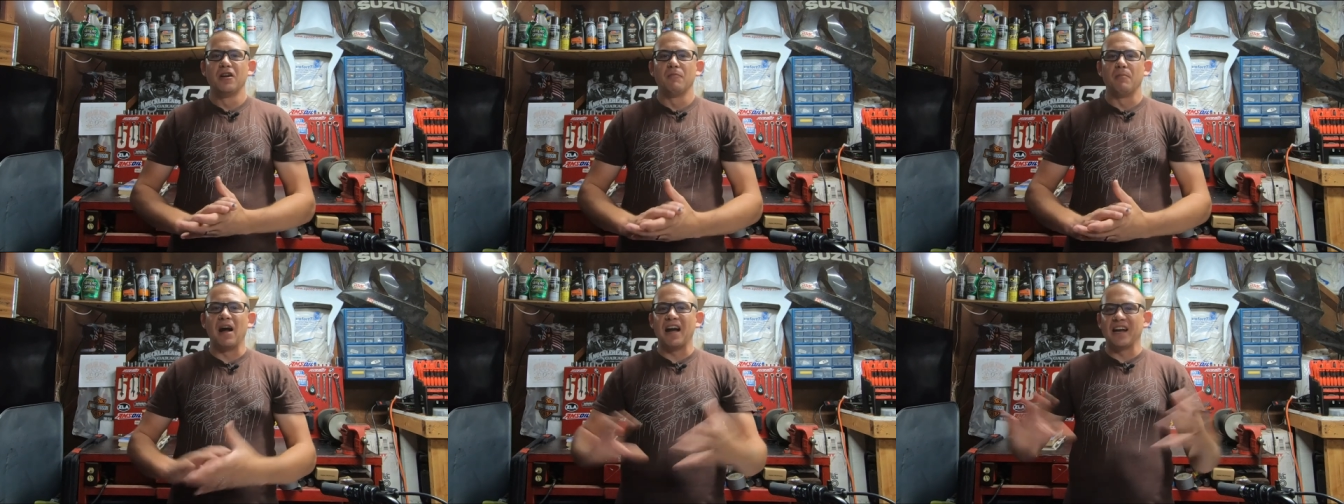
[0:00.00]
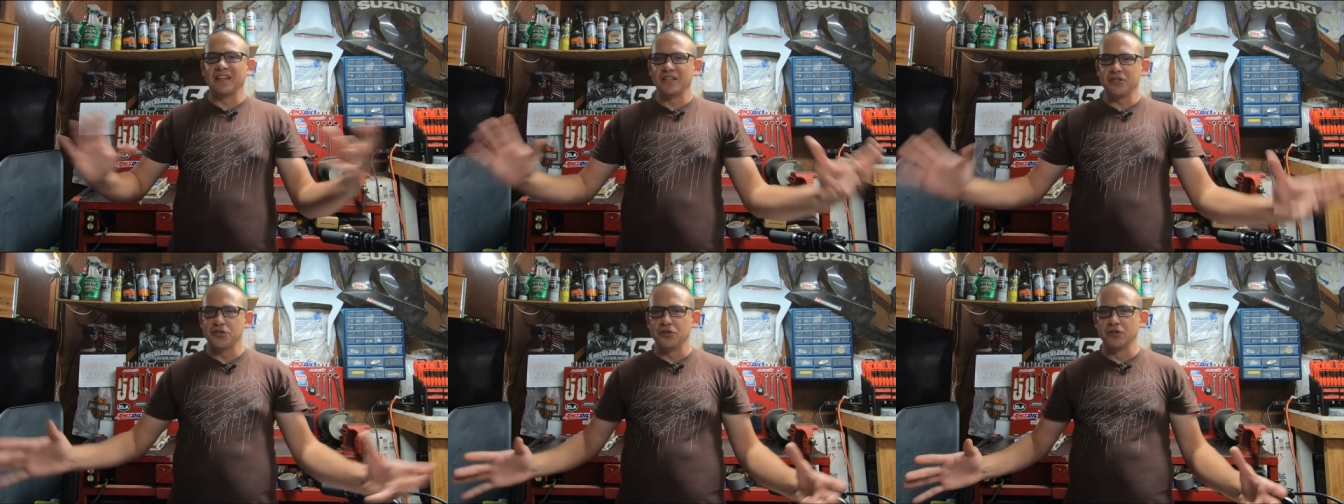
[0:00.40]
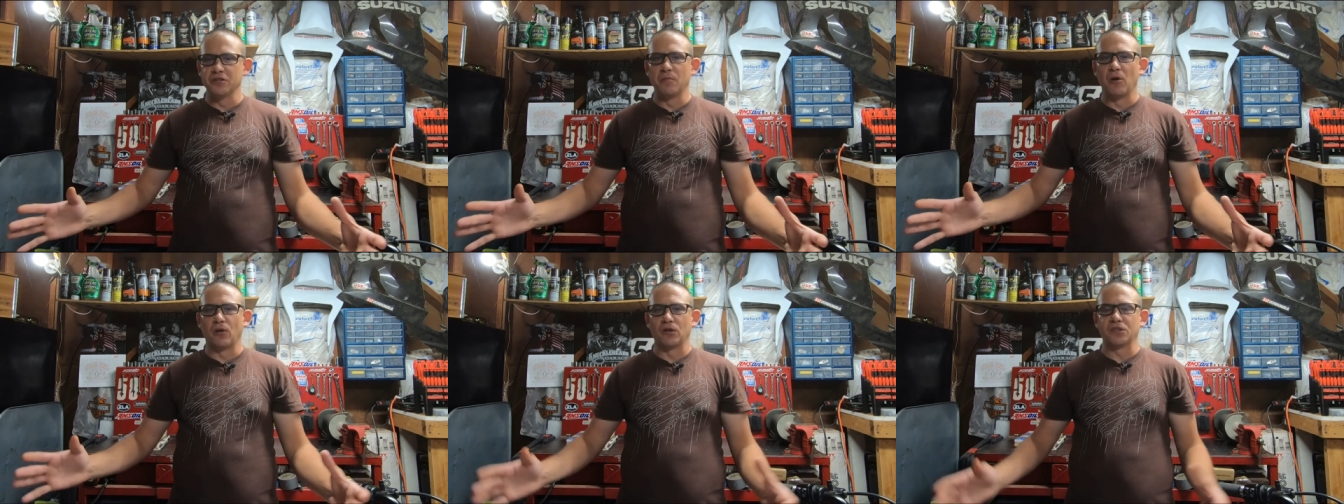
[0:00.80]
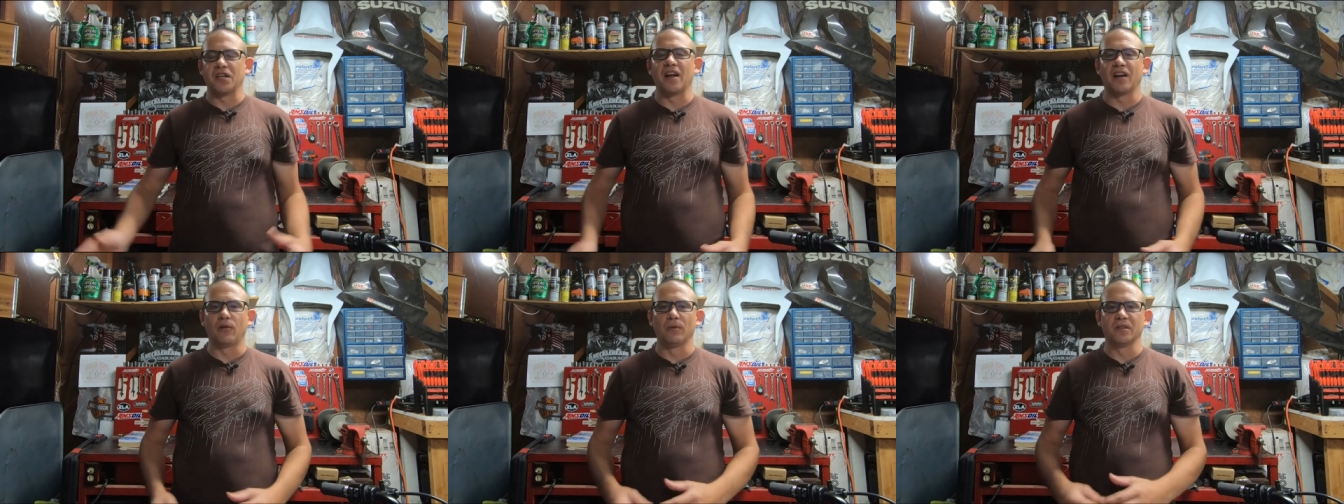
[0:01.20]
buying this used
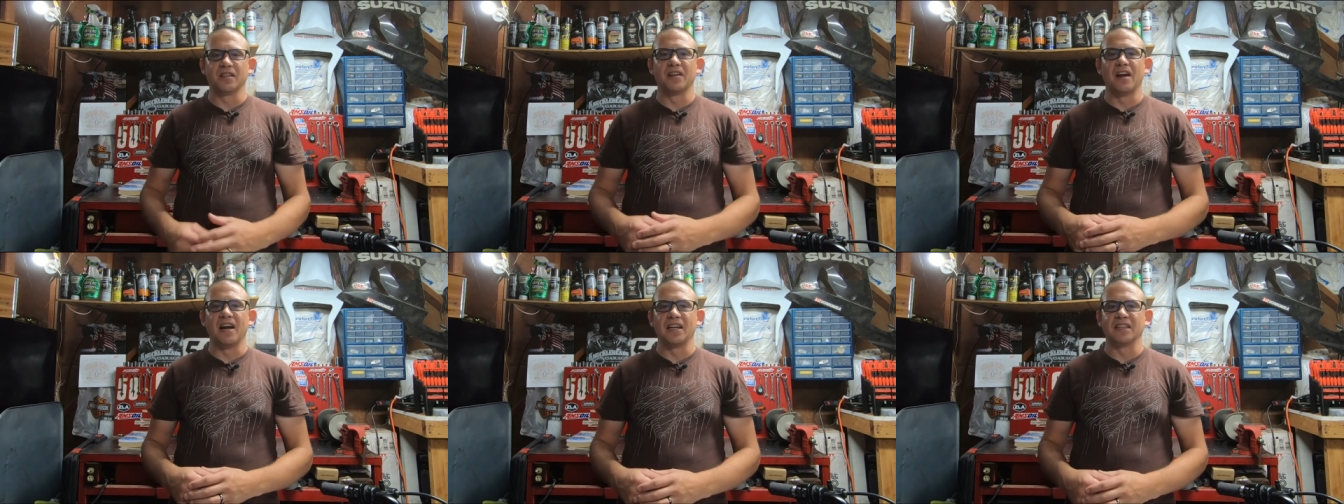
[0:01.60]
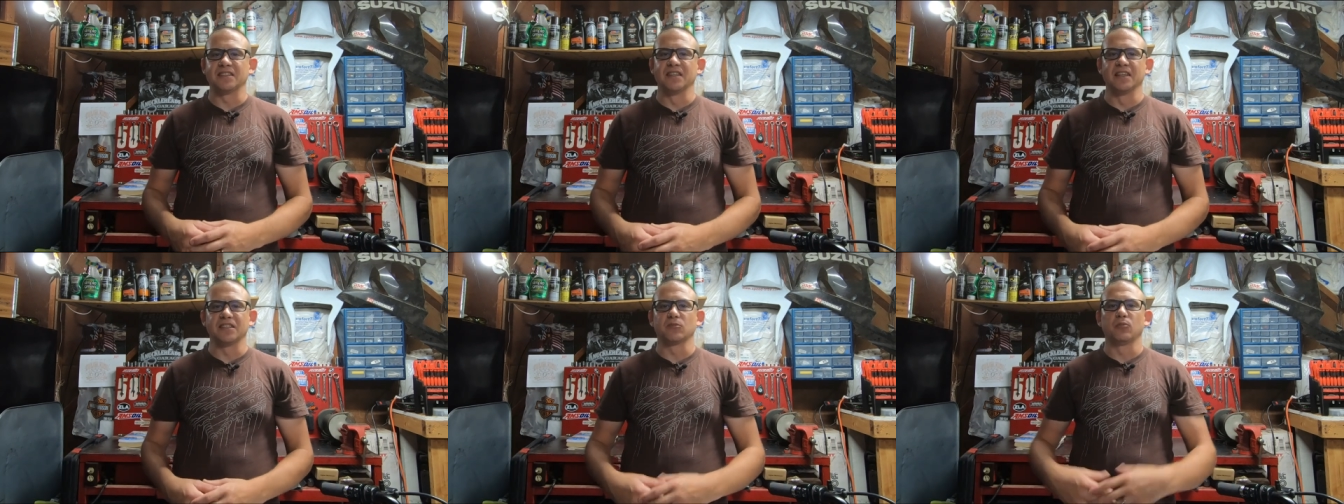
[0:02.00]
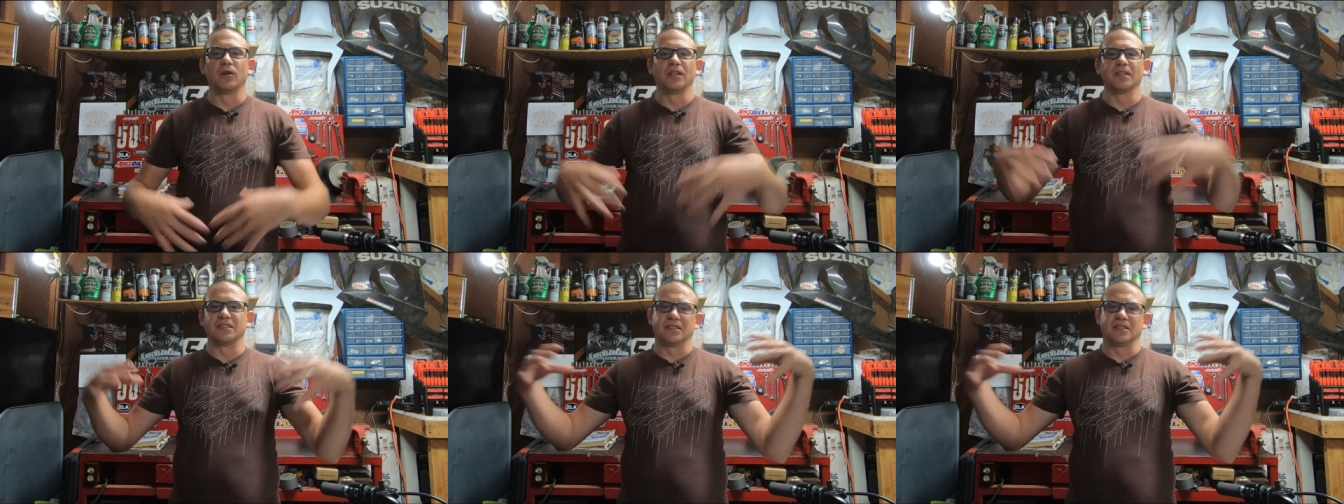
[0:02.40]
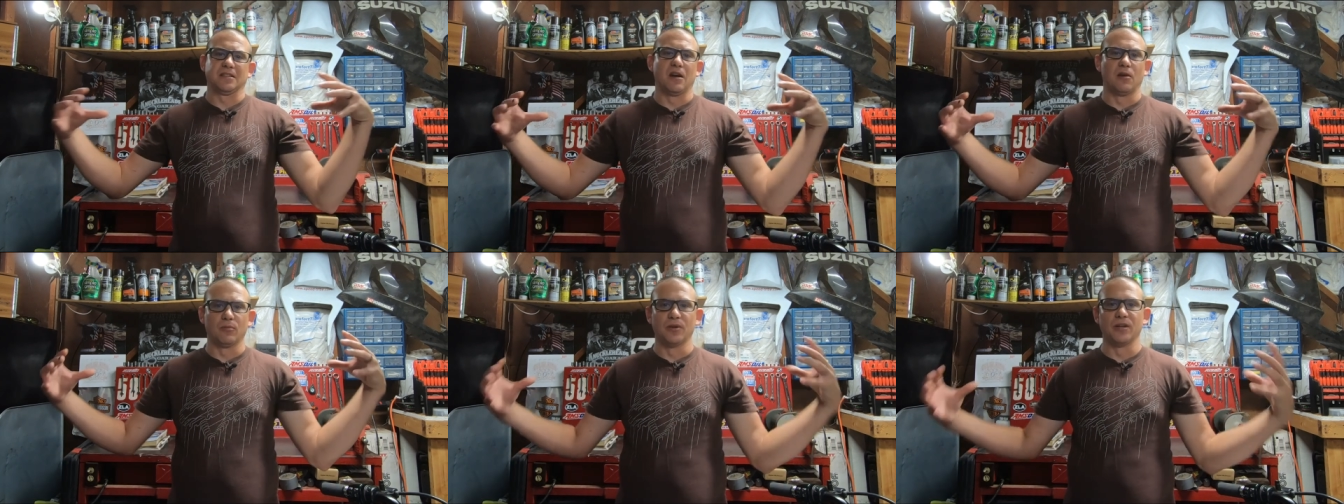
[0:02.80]
motorcycle with the 96 was
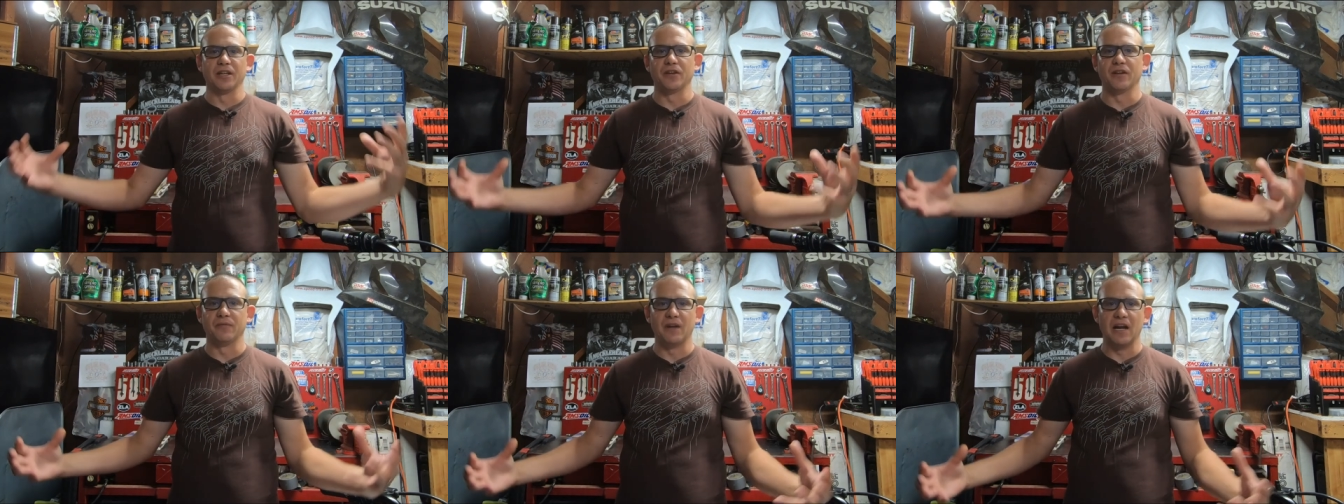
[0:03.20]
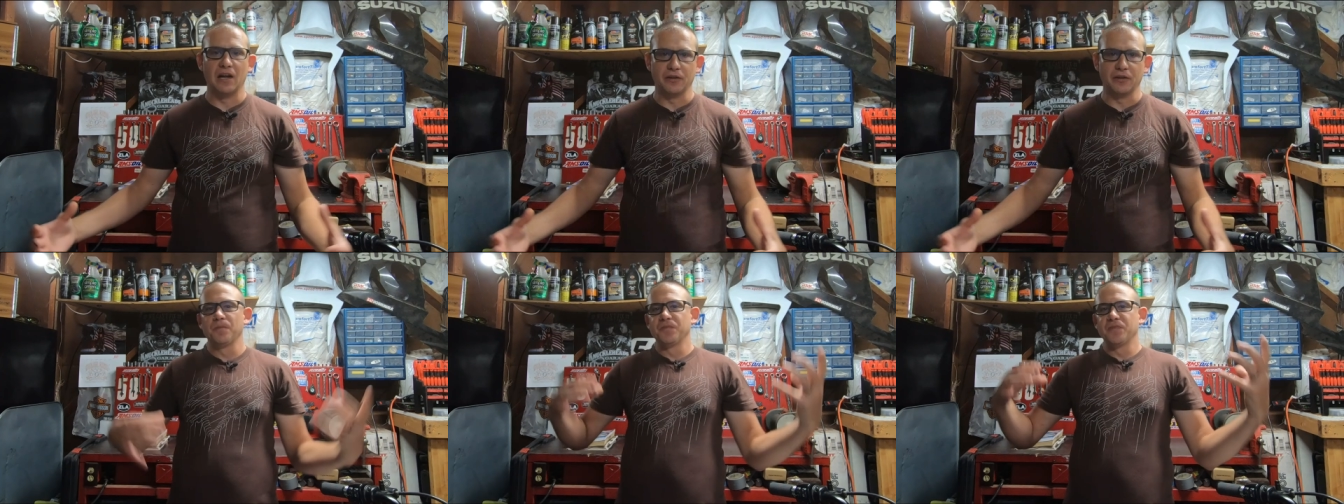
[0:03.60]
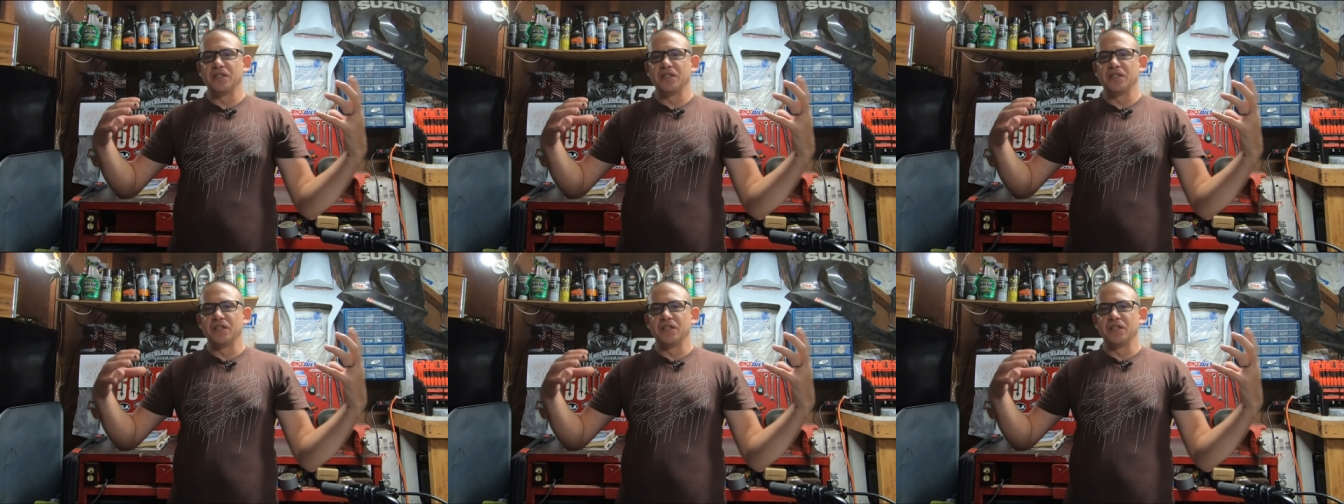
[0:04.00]
a really good value.